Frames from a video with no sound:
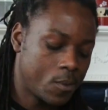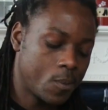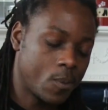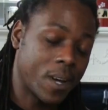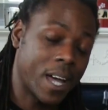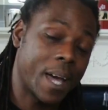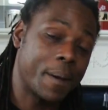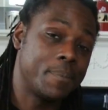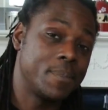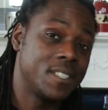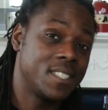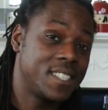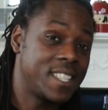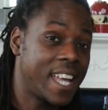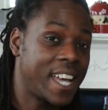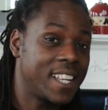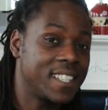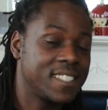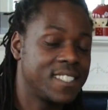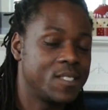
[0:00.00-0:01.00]
What happens
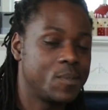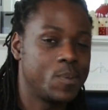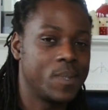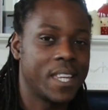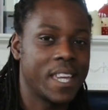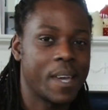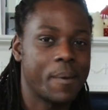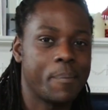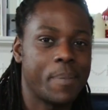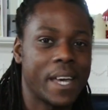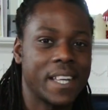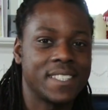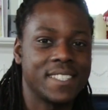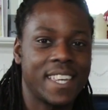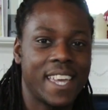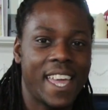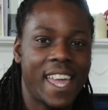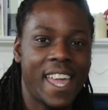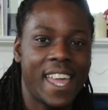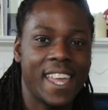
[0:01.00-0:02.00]
next is we get back to
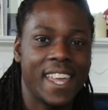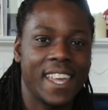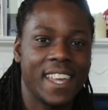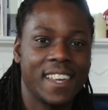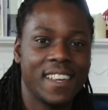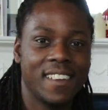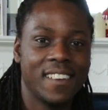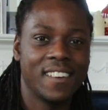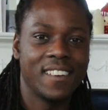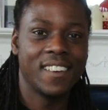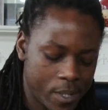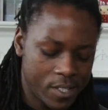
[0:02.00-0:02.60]
A.